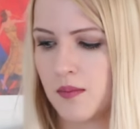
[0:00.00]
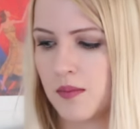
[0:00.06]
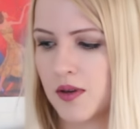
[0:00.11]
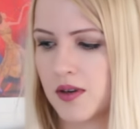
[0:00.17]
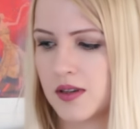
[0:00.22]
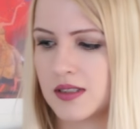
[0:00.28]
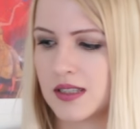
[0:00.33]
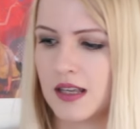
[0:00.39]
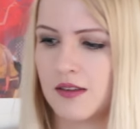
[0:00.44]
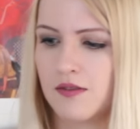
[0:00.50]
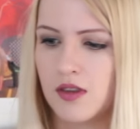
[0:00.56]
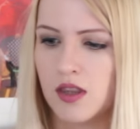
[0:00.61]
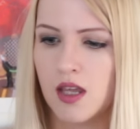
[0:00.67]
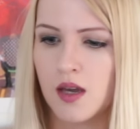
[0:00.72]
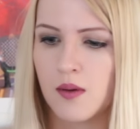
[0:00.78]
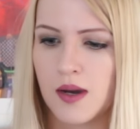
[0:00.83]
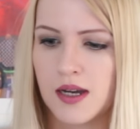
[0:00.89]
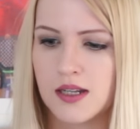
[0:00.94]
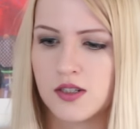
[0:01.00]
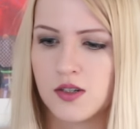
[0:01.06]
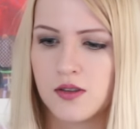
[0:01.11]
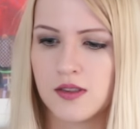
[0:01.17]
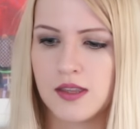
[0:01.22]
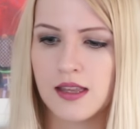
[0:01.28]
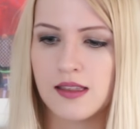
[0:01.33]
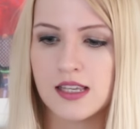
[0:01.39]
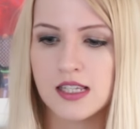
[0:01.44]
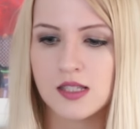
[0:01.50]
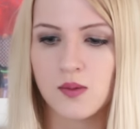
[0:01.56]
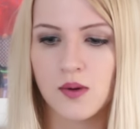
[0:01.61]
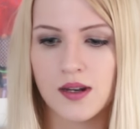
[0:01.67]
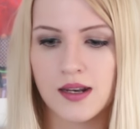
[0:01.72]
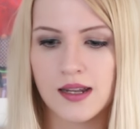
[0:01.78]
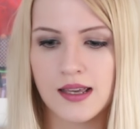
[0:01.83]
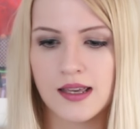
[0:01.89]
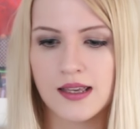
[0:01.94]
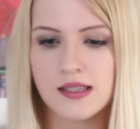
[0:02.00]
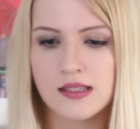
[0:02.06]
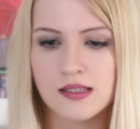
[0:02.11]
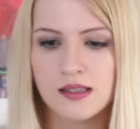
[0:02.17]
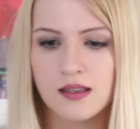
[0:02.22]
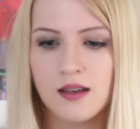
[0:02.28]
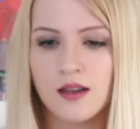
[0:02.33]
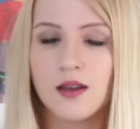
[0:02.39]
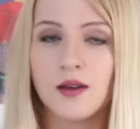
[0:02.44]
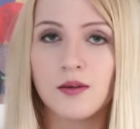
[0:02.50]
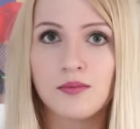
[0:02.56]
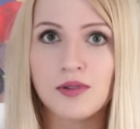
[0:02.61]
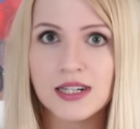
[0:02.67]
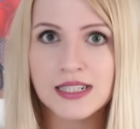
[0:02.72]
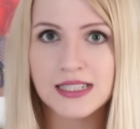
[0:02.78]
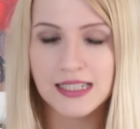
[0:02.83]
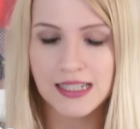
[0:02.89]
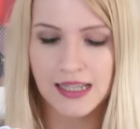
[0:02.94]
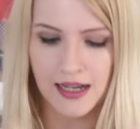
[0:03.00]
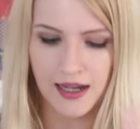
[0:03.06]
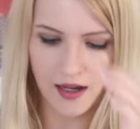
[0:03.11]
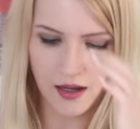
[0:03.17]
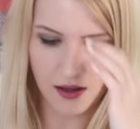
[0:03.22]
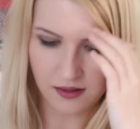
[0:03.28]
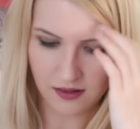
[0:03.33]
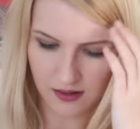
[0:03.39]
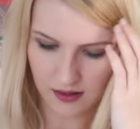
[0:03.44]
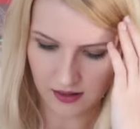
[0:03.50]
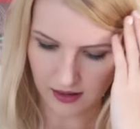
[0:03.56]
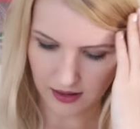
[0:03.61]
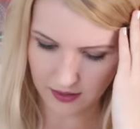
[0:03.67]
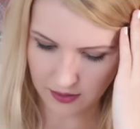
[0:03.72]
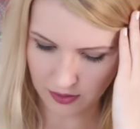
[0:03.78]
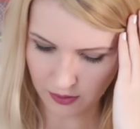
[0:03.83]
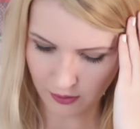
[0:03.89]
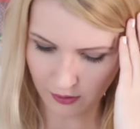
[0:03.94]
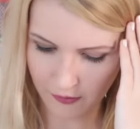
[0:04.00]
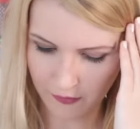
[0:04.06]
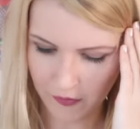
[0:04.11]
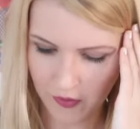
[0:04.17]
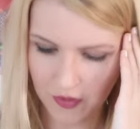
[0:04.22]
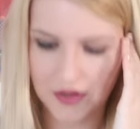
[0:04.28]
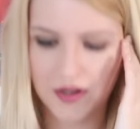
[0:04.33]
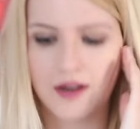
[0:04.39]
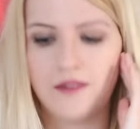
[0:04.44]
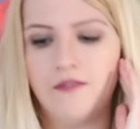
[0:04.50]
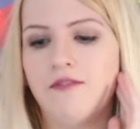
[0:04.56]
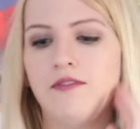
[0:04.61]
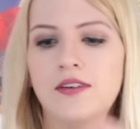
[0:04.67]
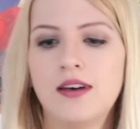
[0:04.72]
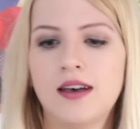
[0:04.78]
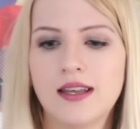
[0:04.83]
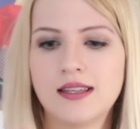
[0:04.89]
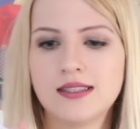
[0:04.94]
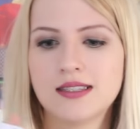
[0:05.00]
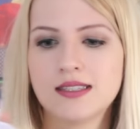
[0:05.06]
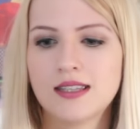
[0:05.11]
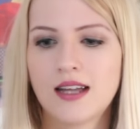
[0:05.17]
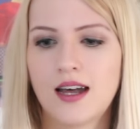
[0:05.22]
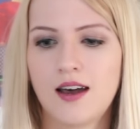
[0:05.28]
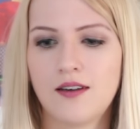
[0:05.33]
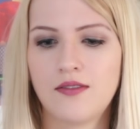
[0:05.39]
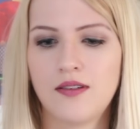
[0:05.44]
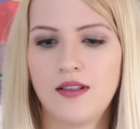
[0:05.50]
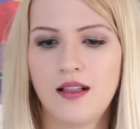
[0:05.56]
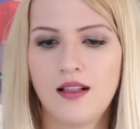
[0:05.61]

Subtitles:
Because even though I do think this one is prettier, I thought for comfort and stuff,